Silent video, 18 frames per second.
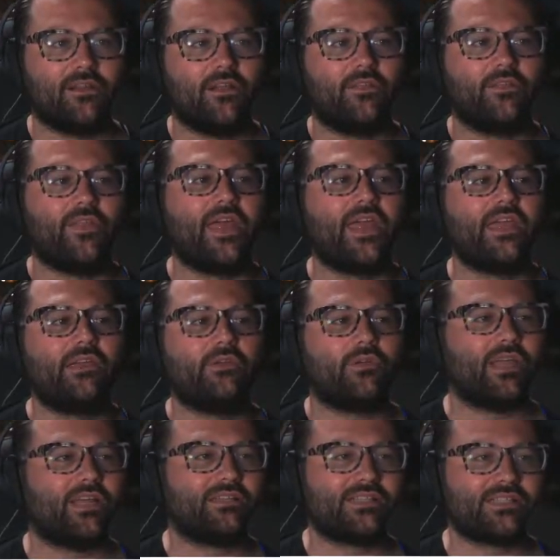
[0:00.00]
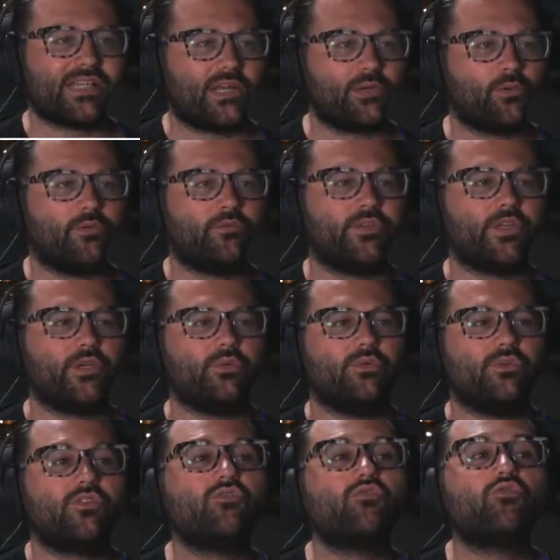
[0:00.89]
They get this guy to
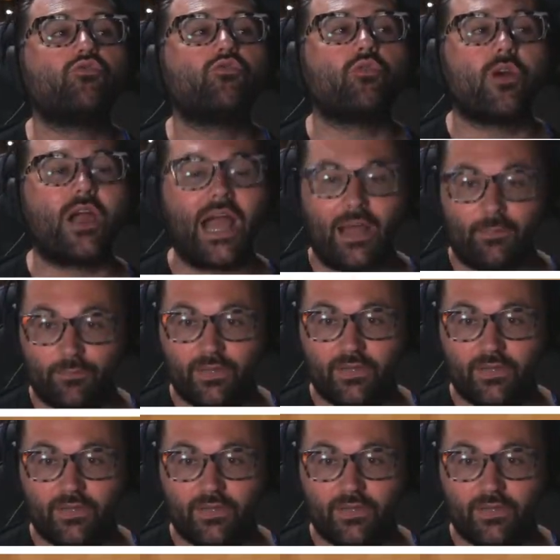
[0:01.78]
review crap.